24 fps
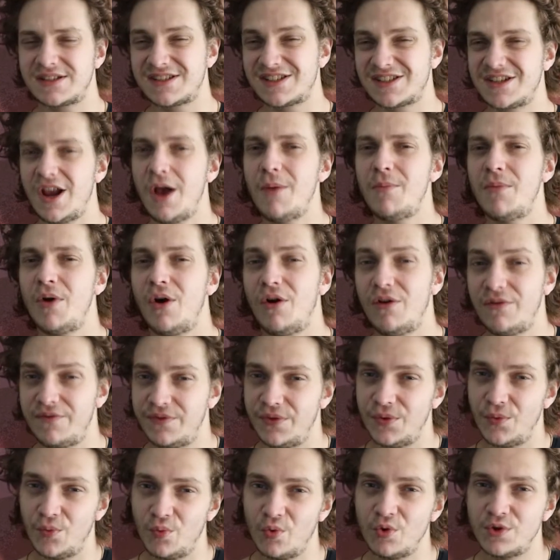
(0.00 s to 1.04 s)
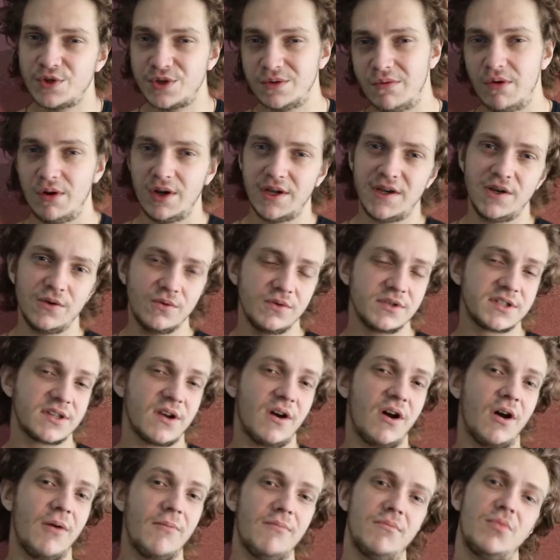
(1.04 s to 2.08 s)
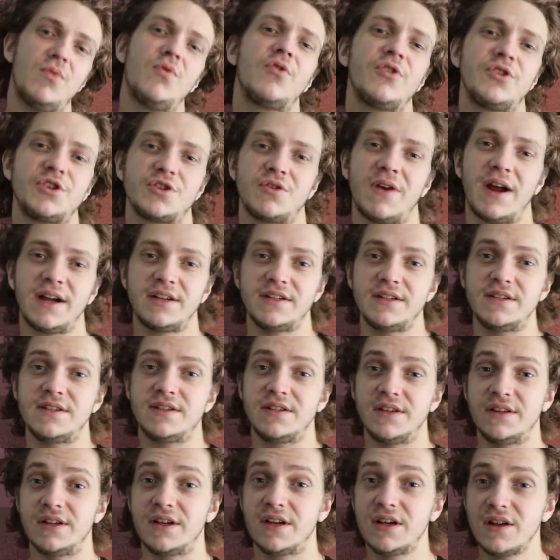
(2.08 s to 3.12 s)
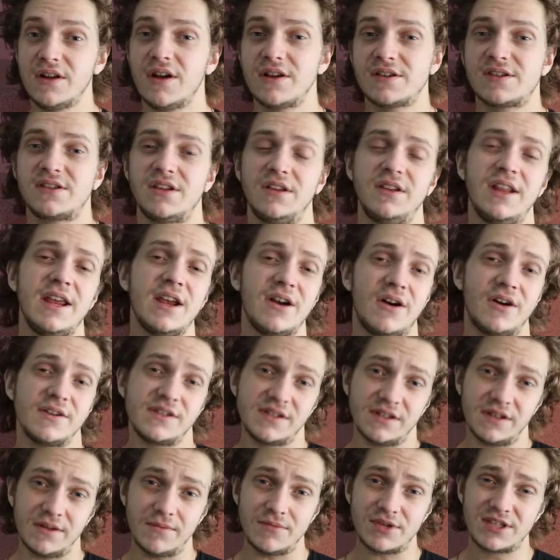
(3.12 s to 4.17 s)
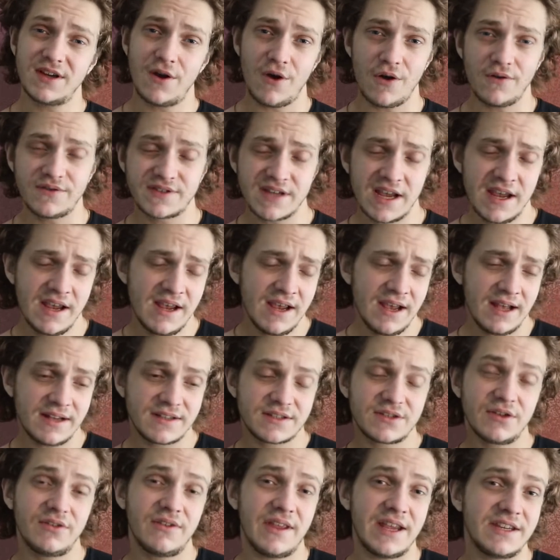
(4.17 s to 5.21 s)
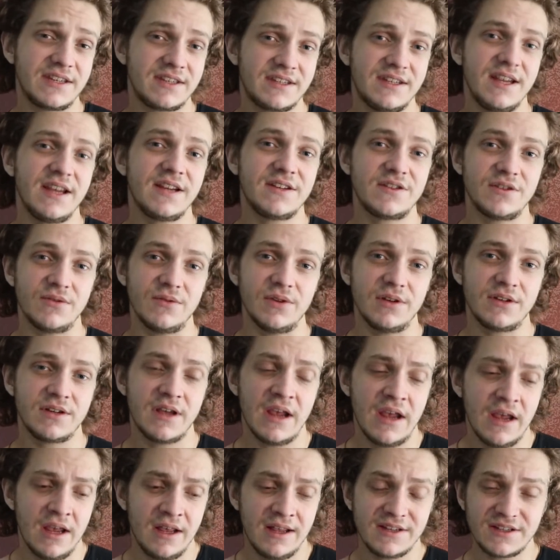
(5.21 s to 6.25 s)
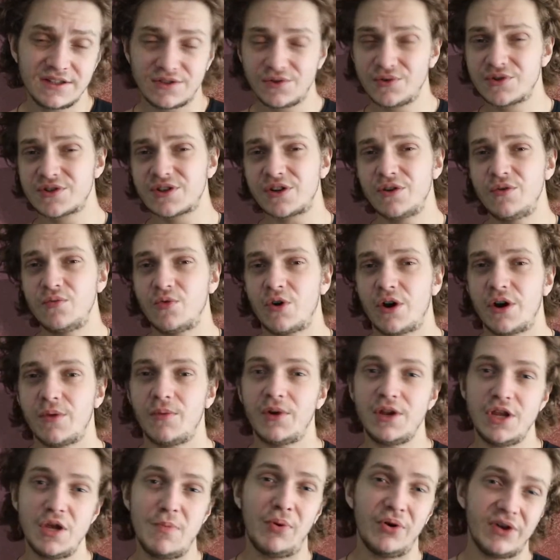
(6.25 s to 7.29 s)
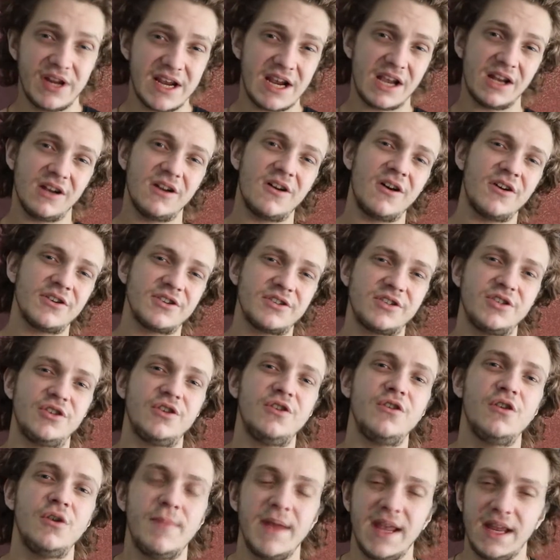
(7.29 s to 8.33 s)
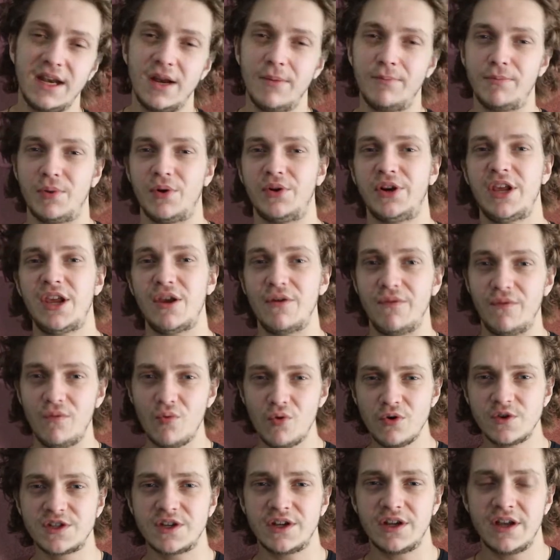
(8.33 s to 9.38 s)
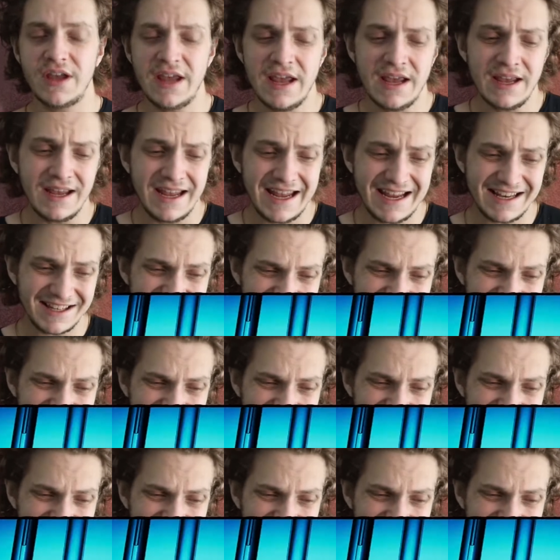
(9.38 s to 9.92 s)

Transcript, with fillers: some of the water molecules are more attracted to the glass than they are to themselves, and so they stick to it. This is also why when you put a glass tube in a body of water, it